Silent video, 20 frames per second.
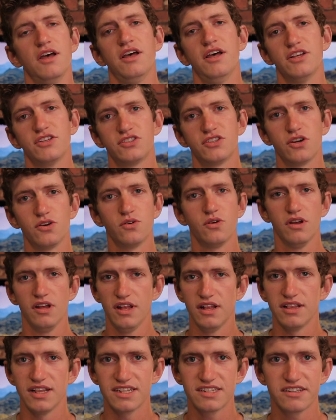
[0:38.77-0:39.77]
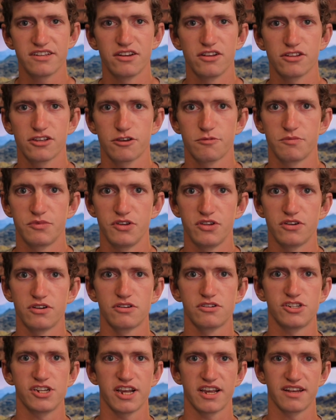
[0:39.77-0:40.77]
So let's get on the computer and
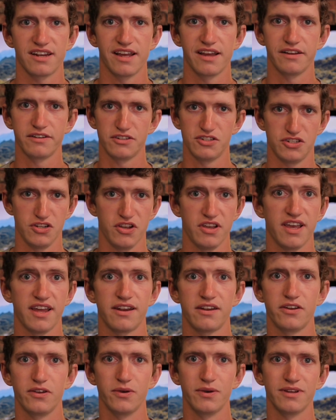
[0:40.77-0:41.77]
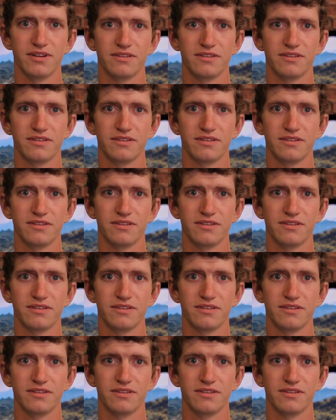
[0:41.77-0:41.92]
check it out and show you how to do it.